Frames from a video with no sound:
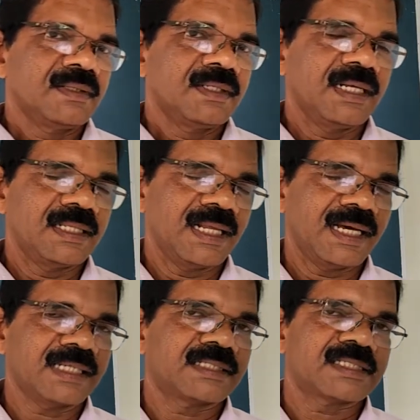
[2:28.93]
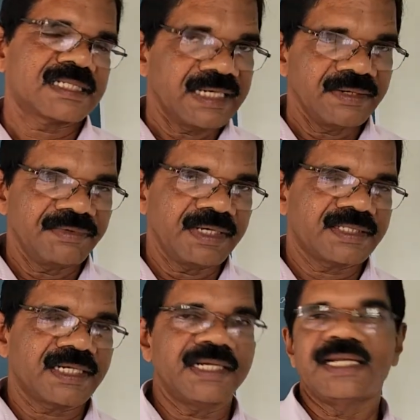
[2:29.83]
Then the last session
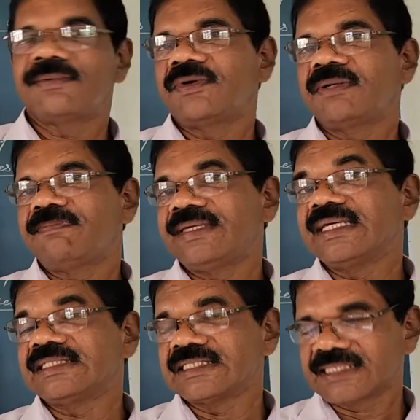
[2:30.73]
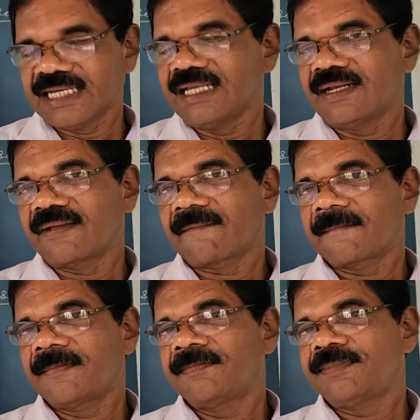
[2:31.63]
we studied about pH scale.
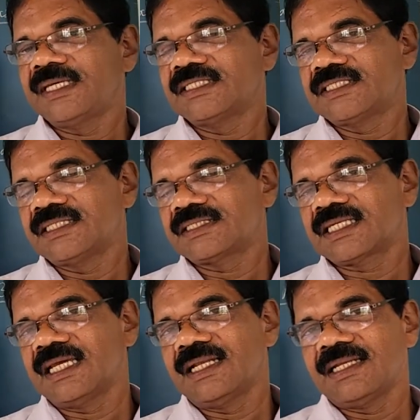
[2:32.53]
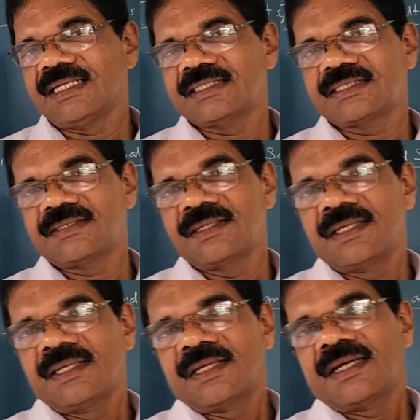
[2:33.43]
pH scale is
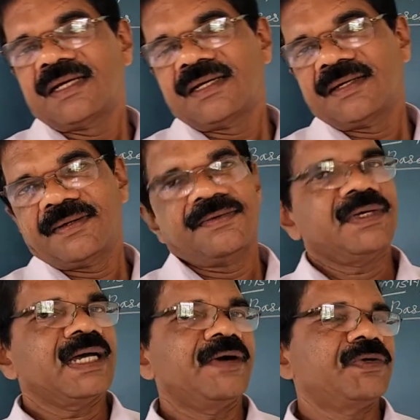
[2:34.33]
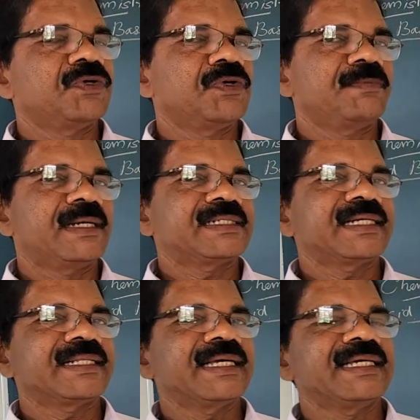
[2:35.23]
we have to
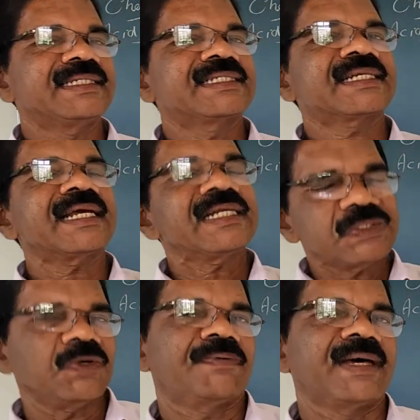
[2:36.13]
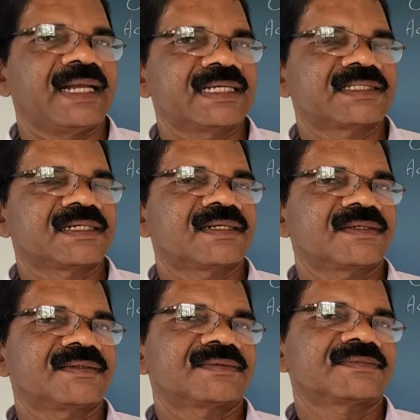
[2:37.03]
measure the strength of an acid
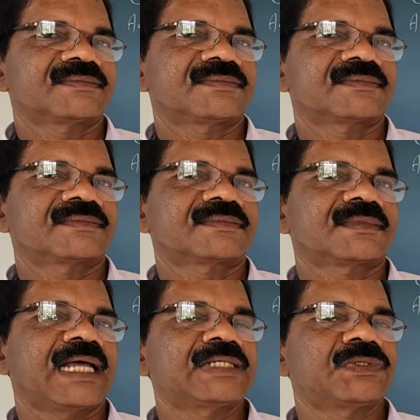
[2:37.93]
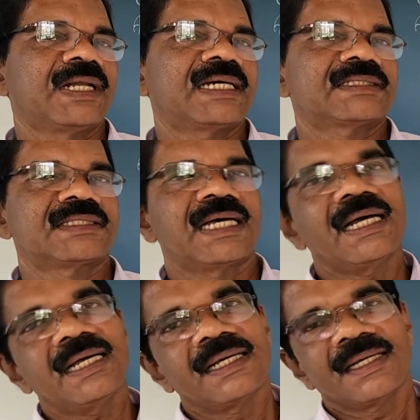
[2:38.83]
as well as the
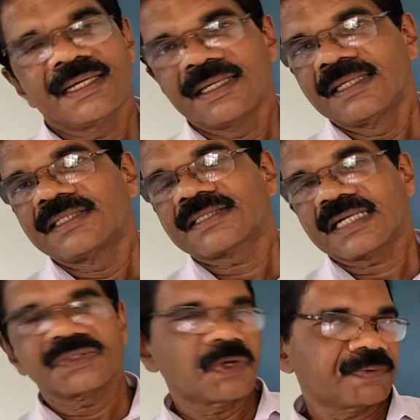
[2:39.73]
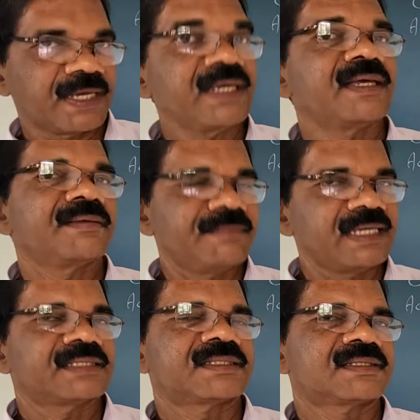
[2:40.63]
strength of a
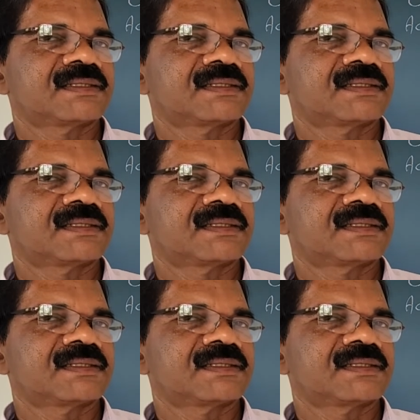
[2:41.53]
base.